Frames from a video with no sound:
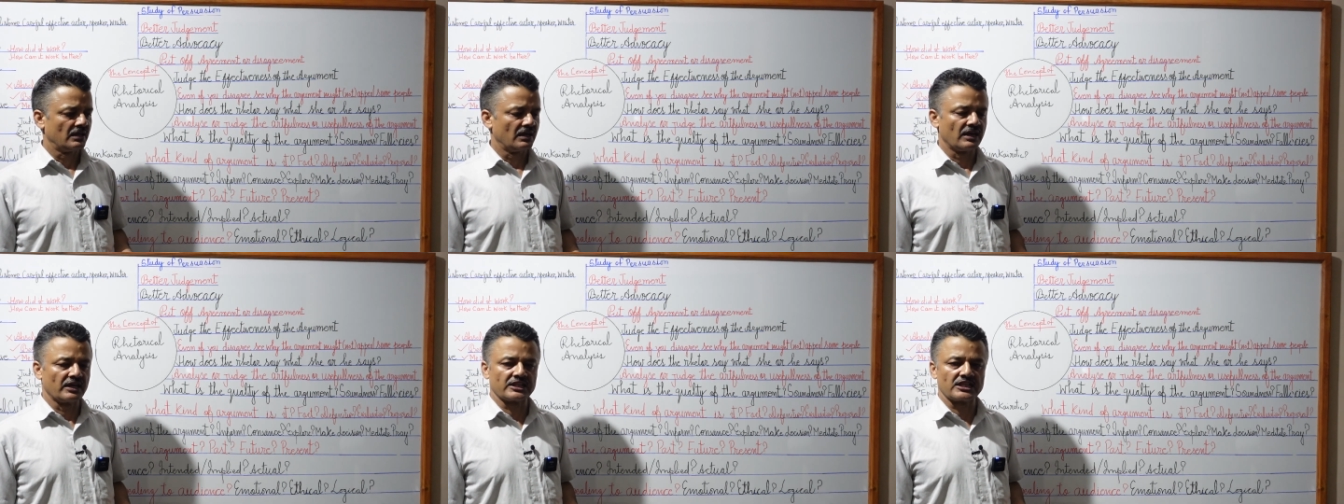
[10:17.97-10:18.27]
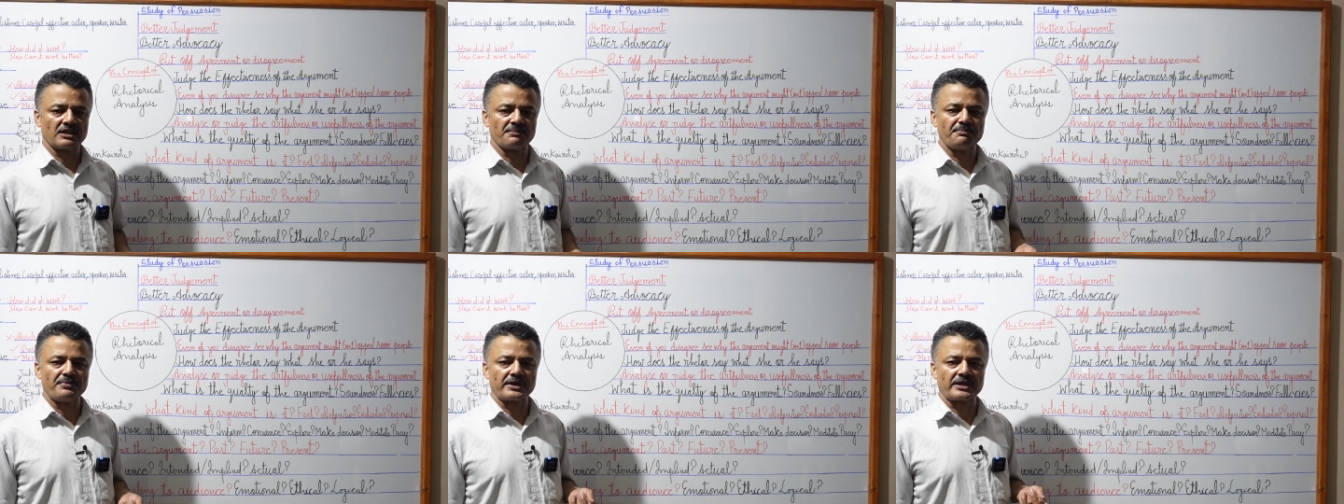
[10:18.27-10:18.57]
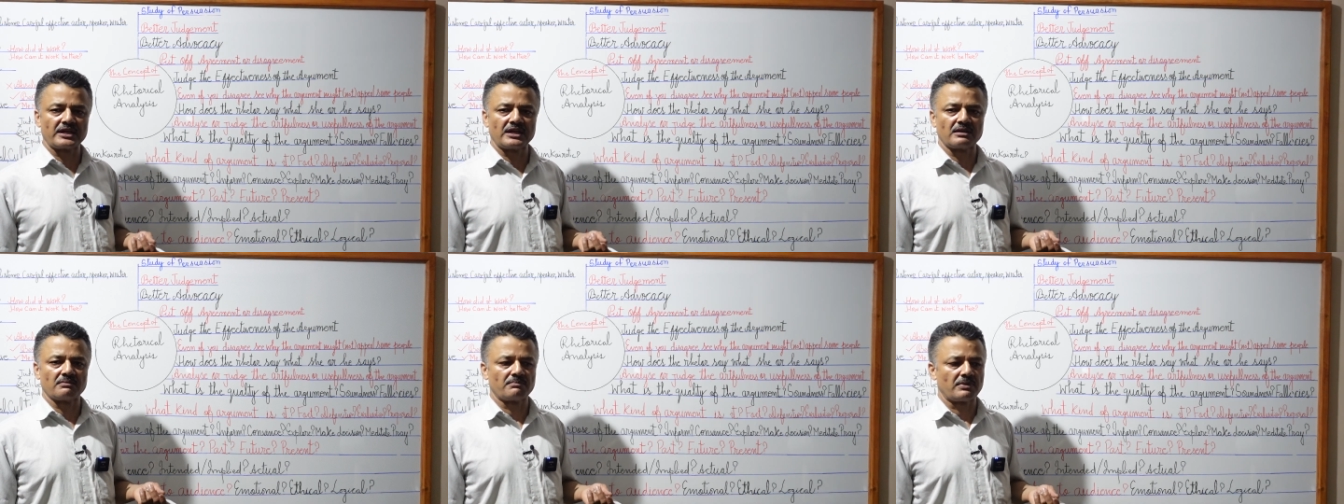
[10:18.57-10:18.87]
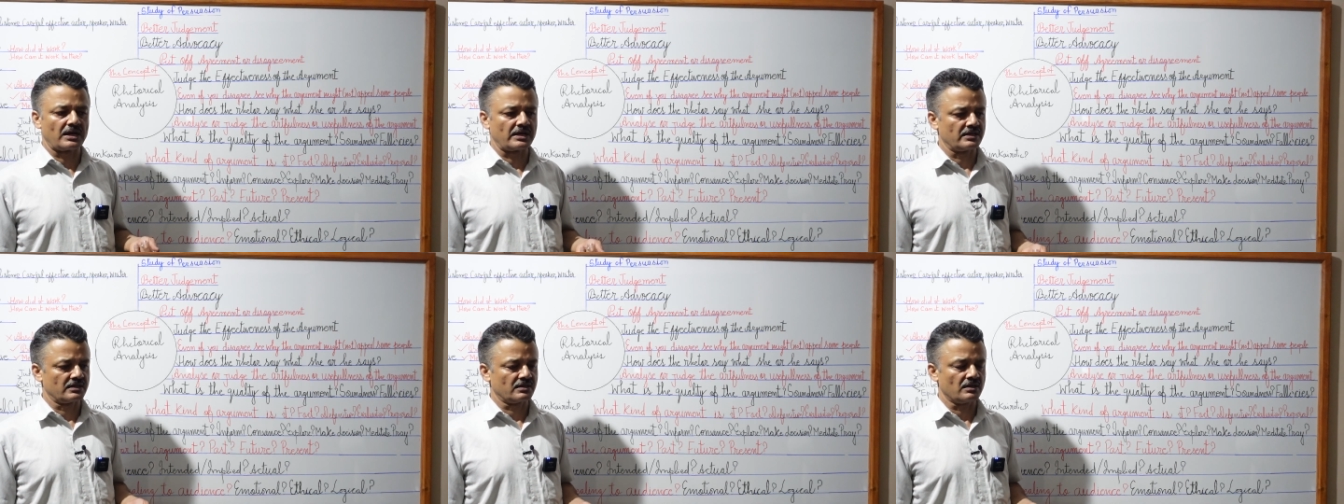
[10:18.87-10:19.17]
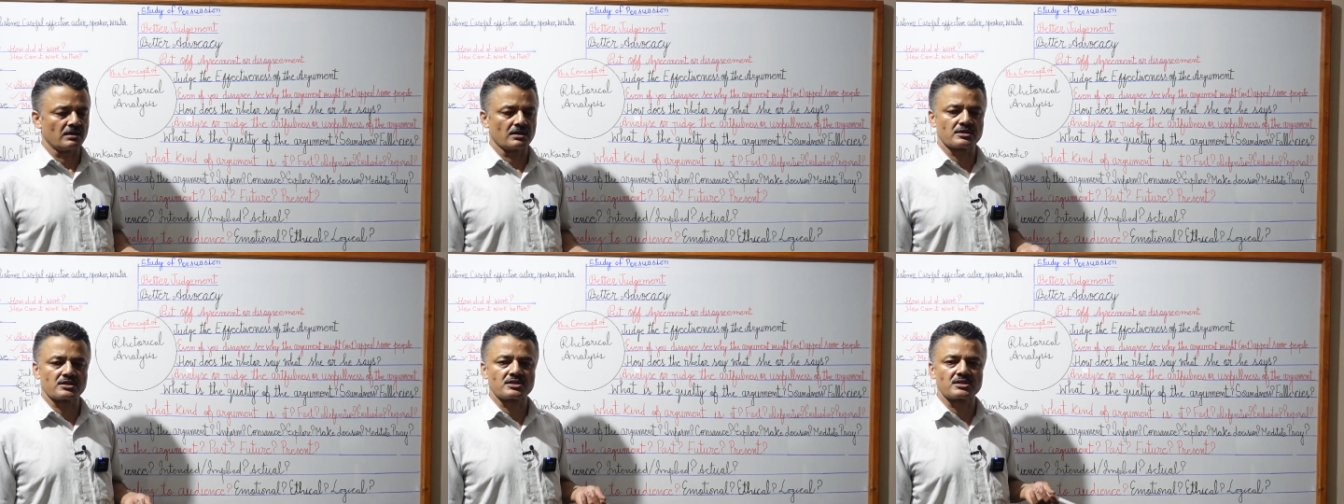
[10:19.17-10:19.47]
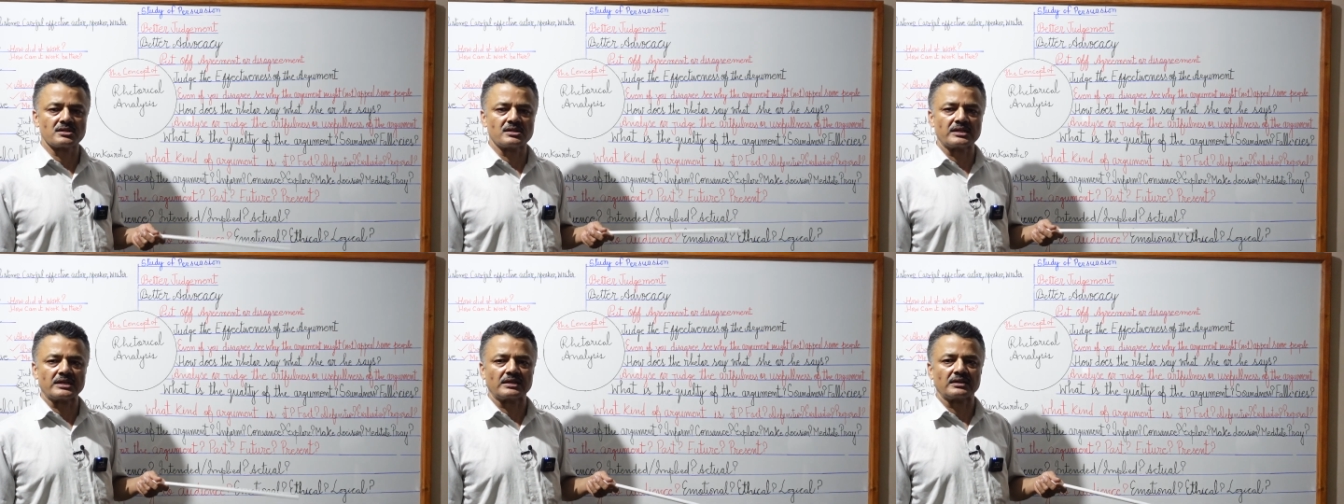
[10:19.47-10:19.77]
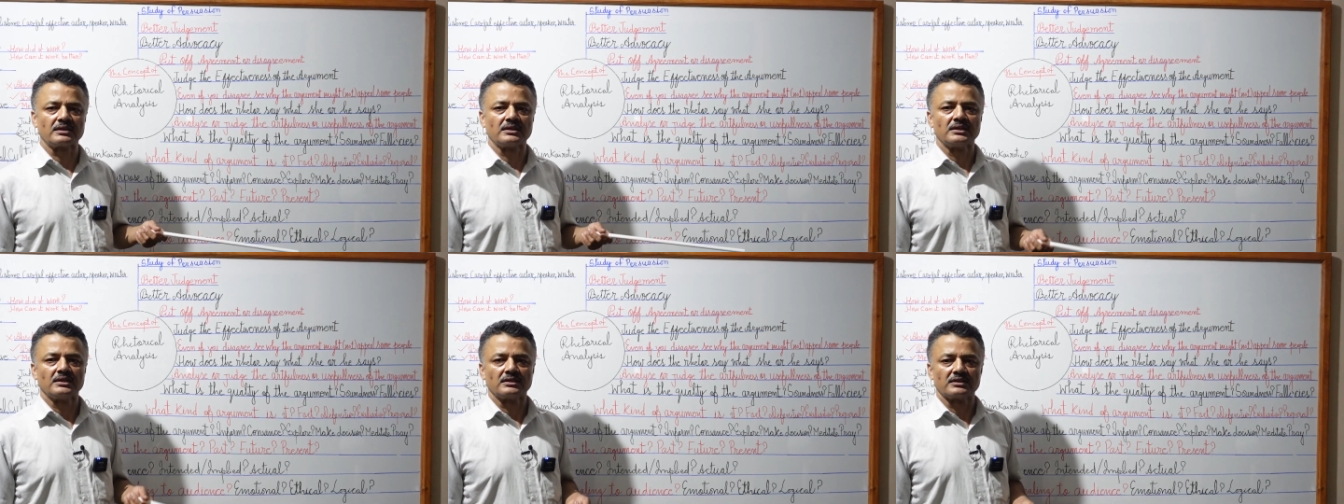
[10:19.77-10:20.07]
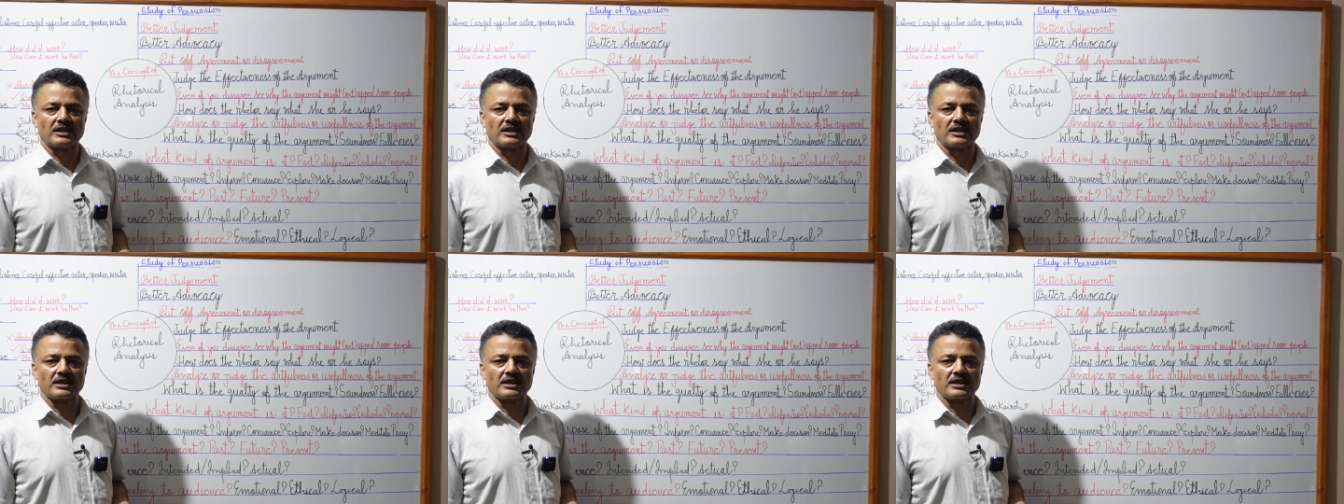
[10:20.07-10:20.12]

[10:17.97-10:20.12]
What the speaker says: and they begin by asserting